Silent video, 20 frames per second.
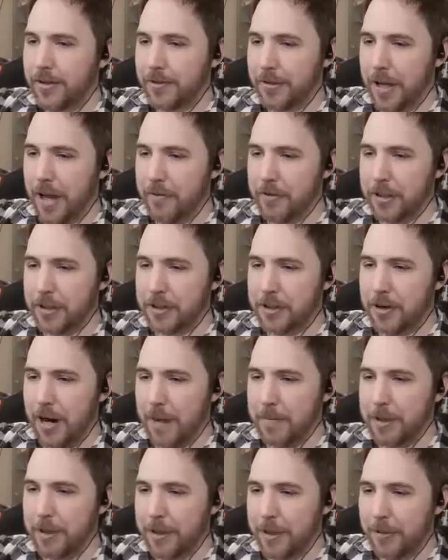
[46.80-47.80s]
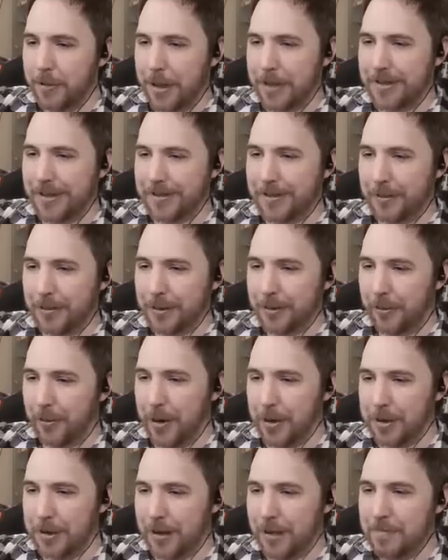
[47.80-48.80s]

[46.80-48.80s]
Wait, everything's crabby. Wait, the world's